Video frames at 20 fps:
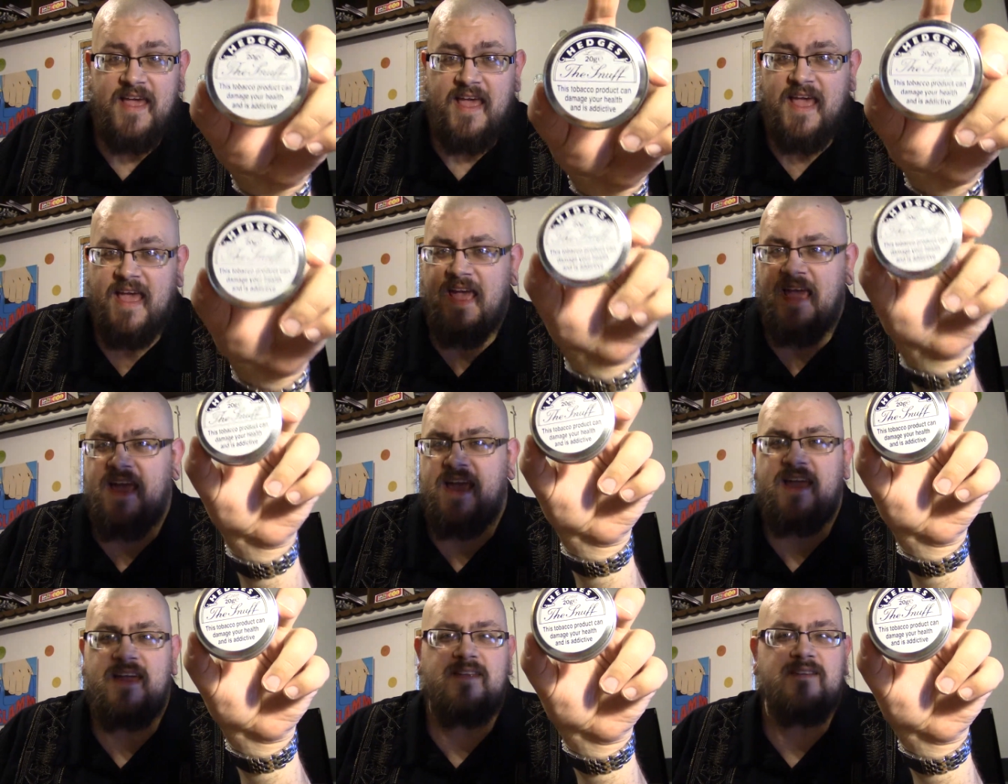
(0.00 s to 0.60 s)

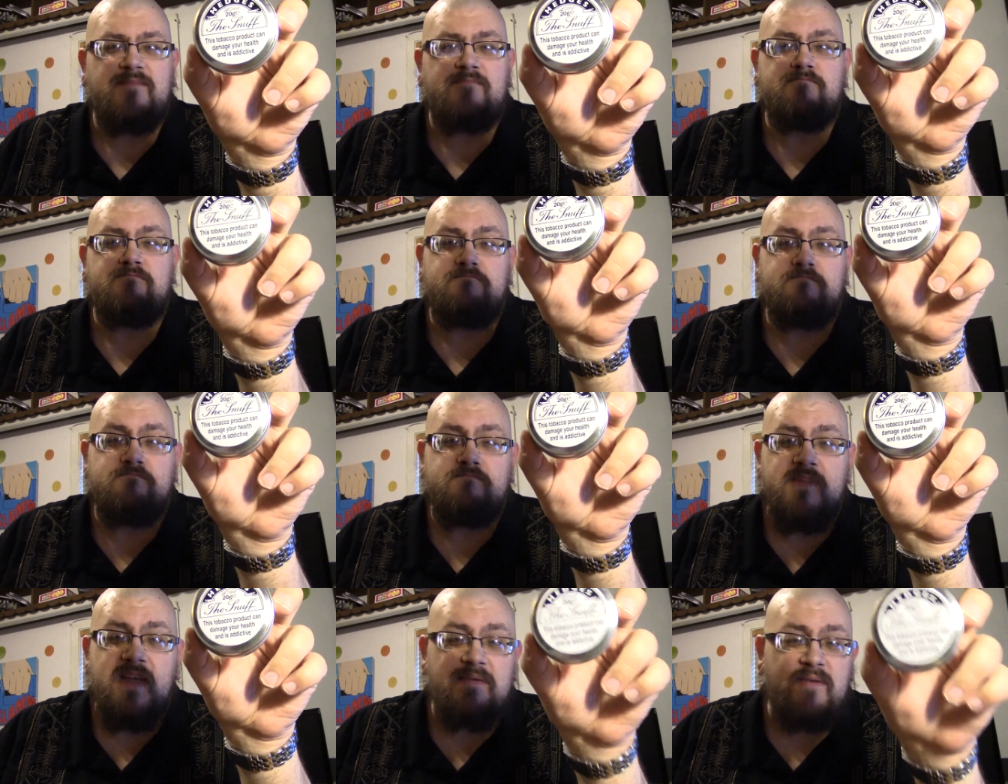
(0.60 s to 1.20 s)
And
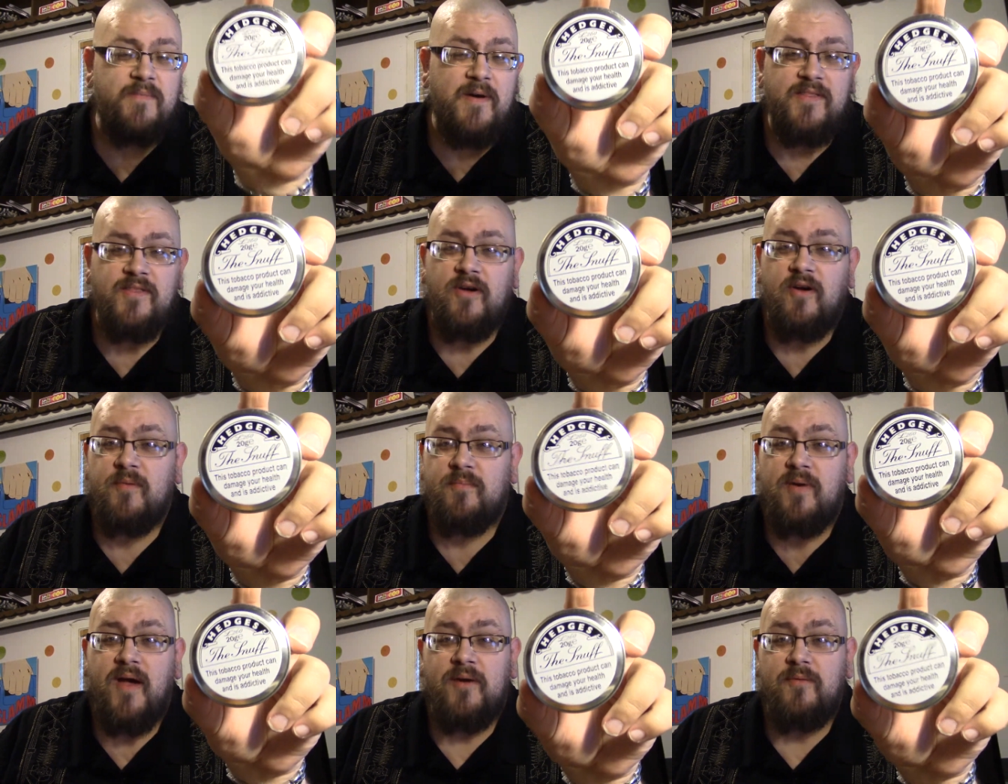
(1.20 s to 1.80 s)
maybe a month
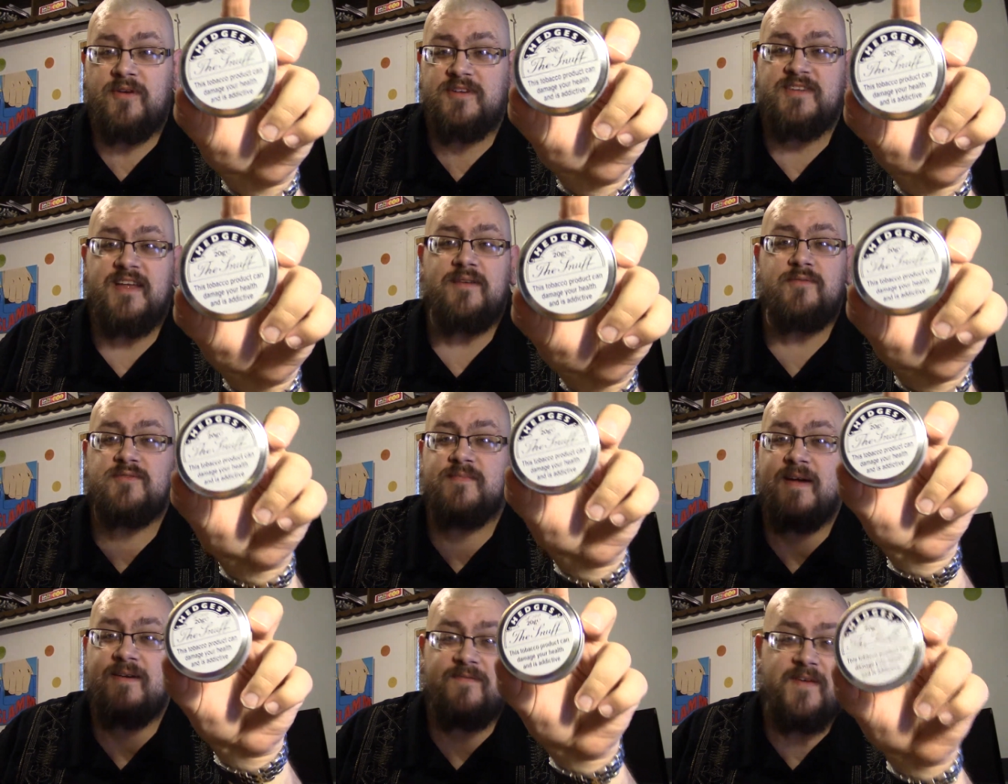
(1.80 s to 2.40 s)
ago, I probably would have said it
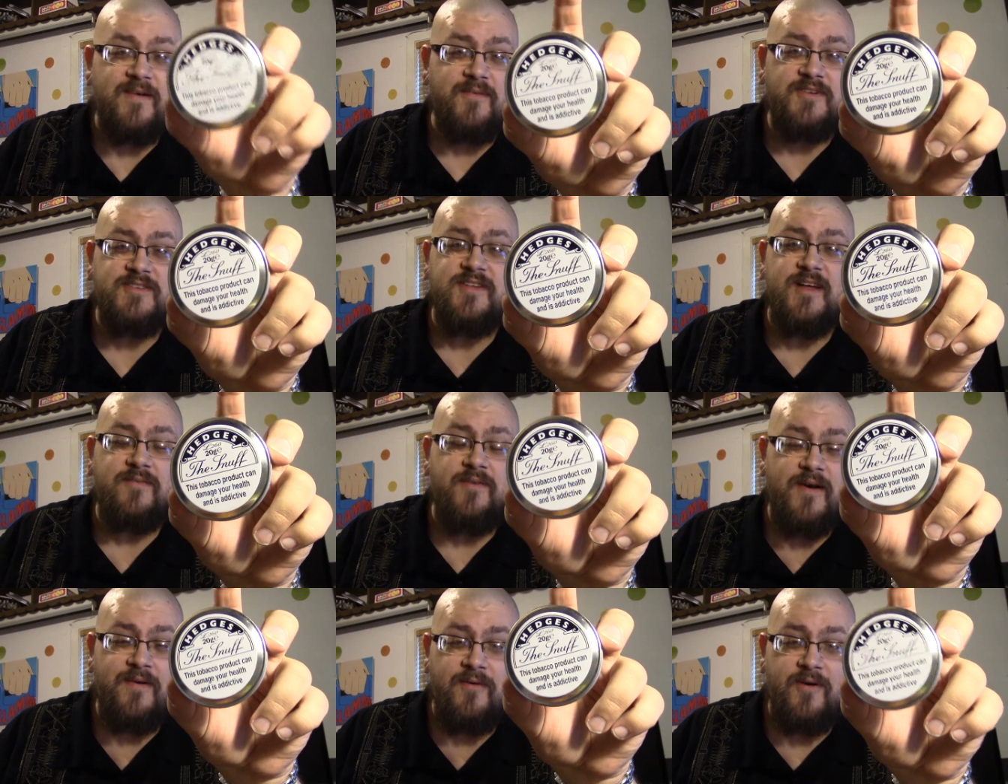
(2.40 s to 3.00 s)
was my favorite
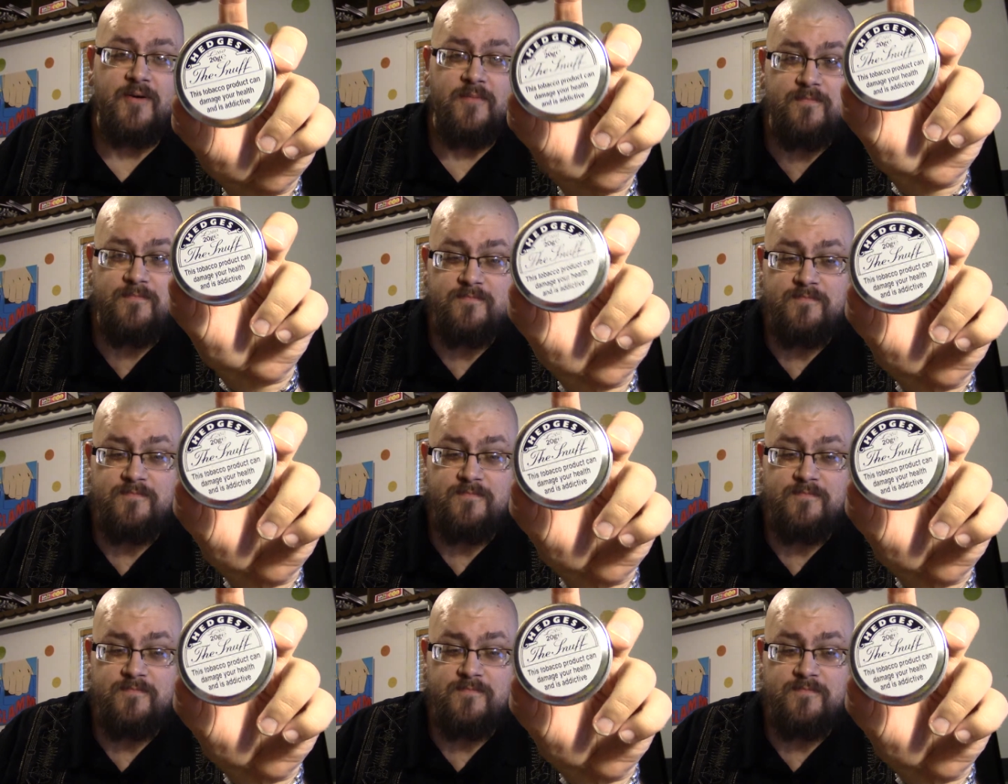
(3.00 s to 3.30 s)
snuff ever.